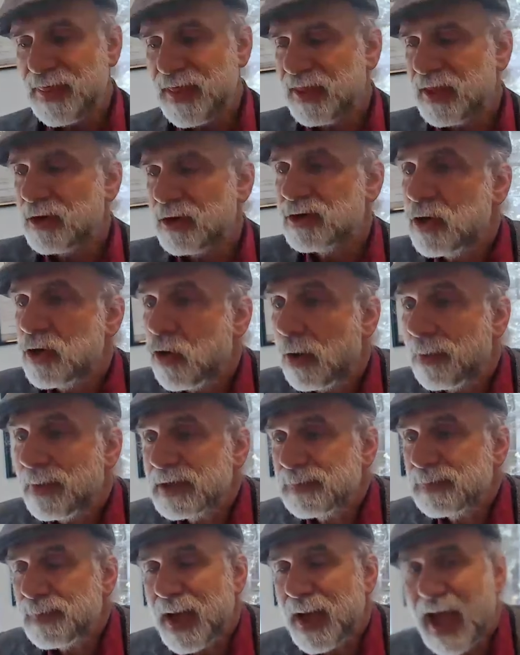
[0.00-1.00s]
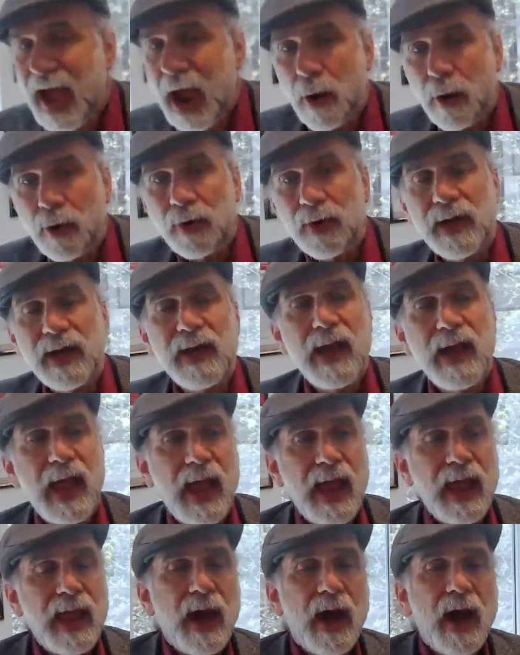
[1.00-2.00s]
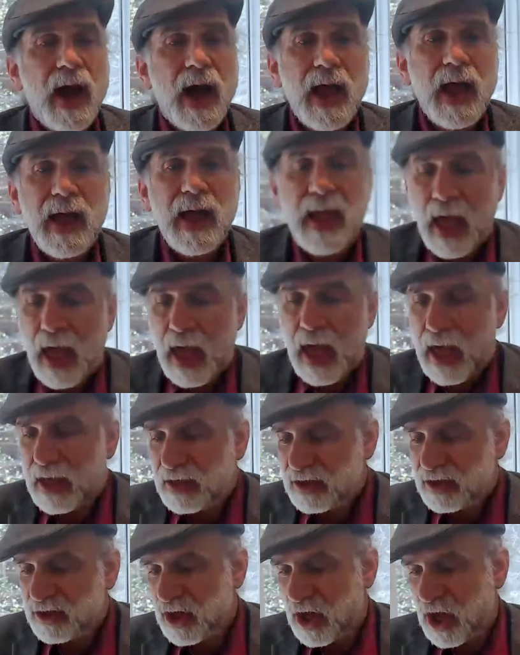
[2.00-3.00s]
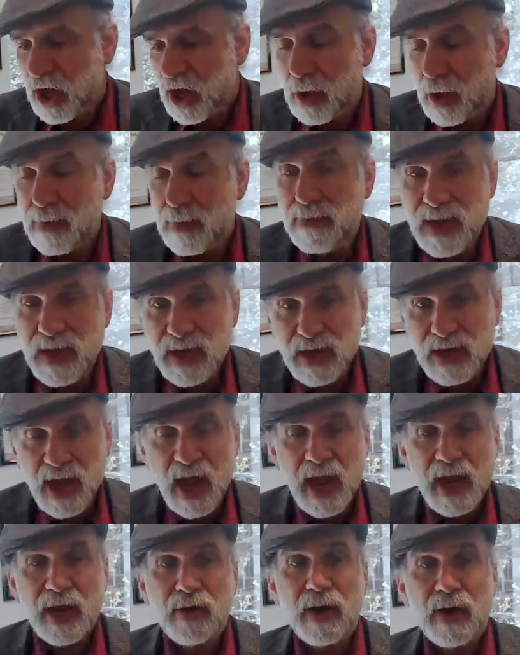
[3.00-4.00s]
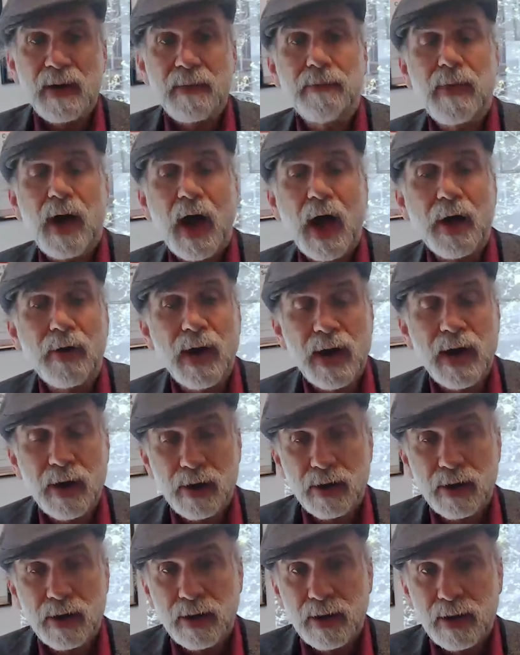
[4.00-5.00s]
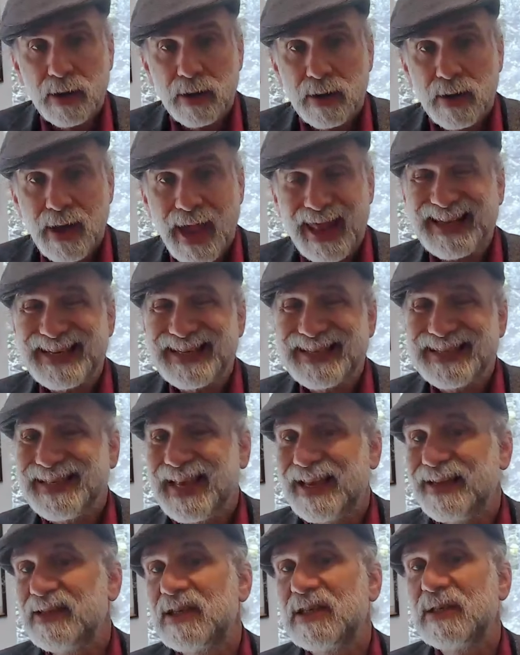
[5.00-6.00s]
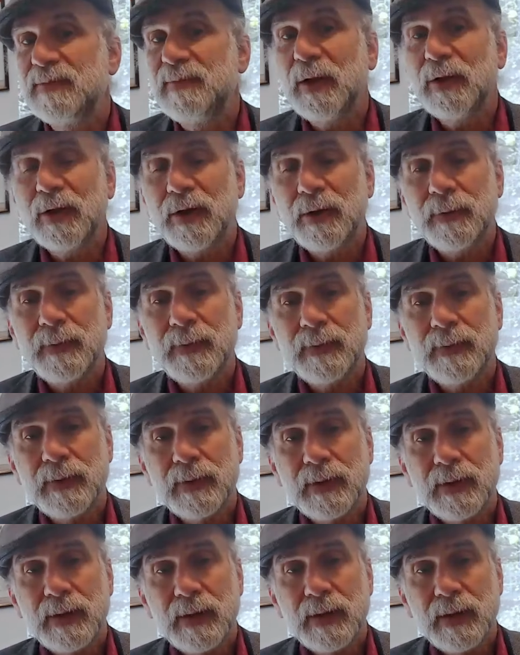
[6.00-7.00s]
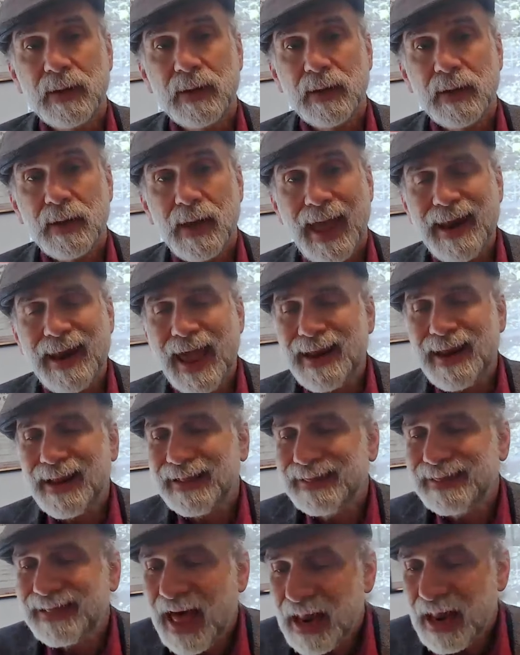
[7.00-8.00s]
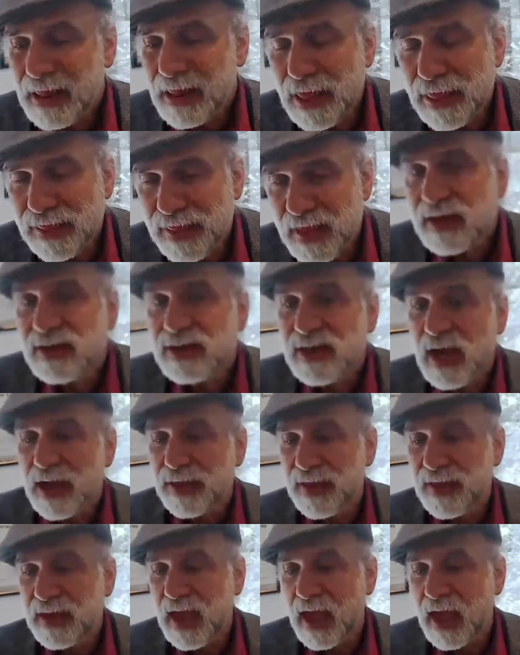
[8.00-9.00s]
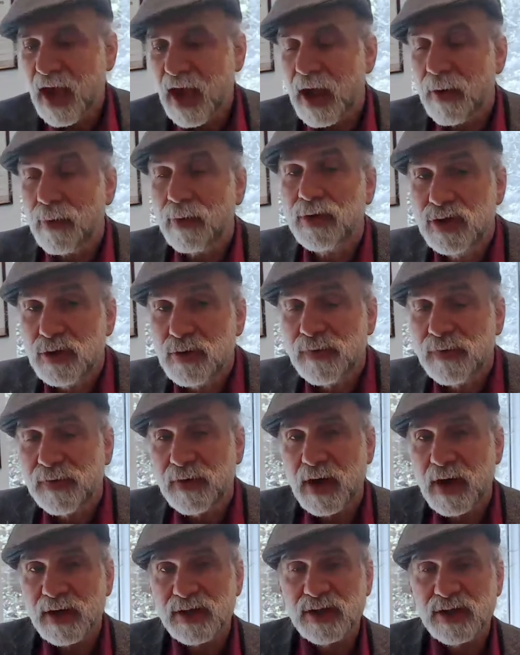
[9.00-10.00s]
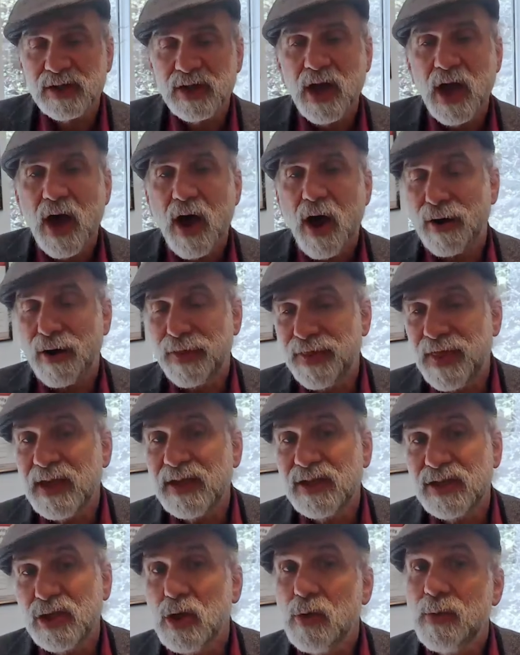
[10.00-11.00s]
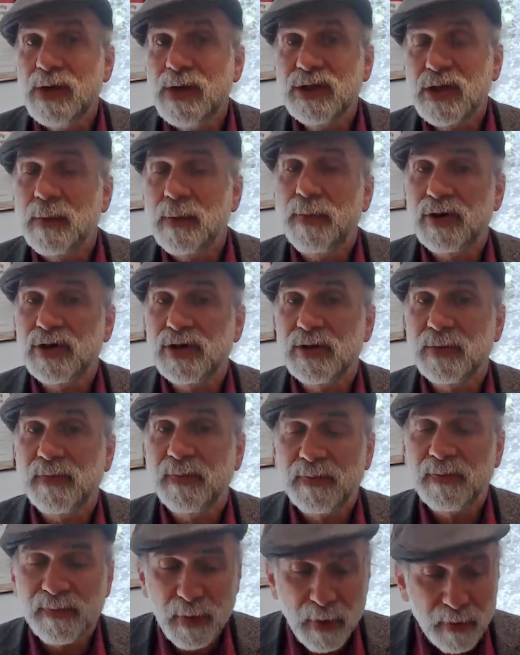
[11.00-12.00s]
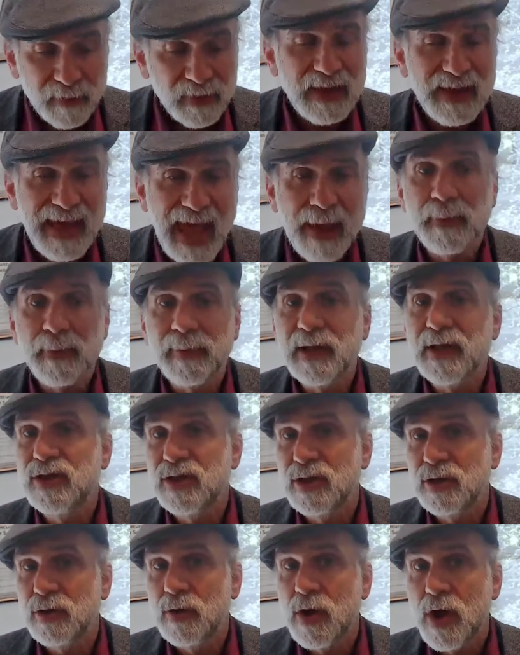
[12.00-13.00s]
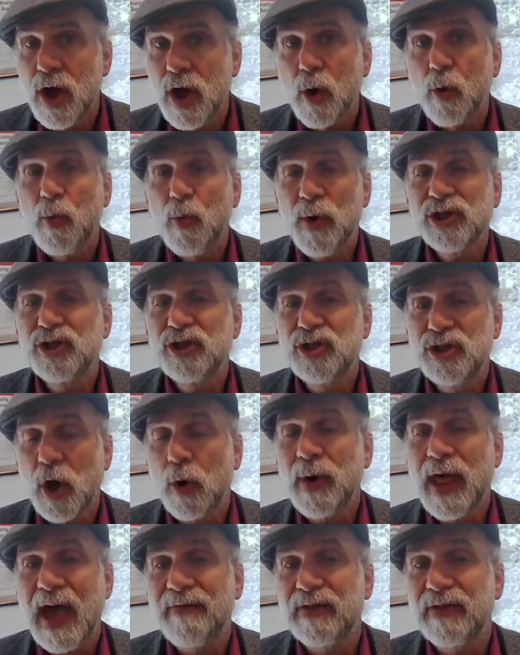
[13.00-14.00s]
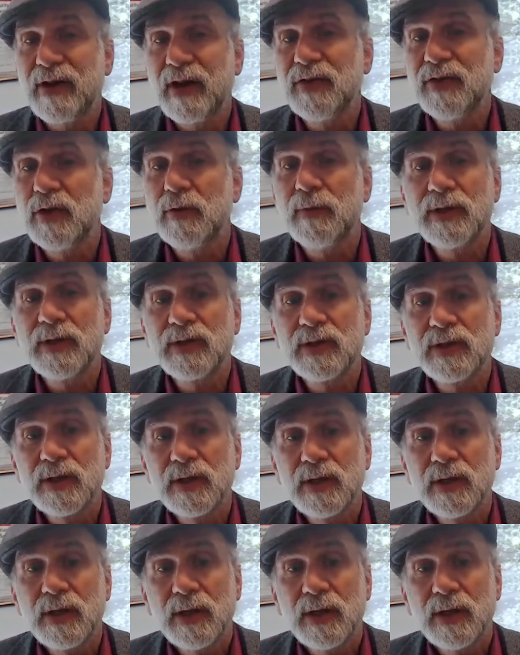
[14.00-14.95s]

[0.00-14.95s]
think there's enormous power in AI as a mediator and moderator and consensus builder. And, and a lot of the things I think AI will do for us are things humans can pers- perfectly capably do. We just don't have enough humans.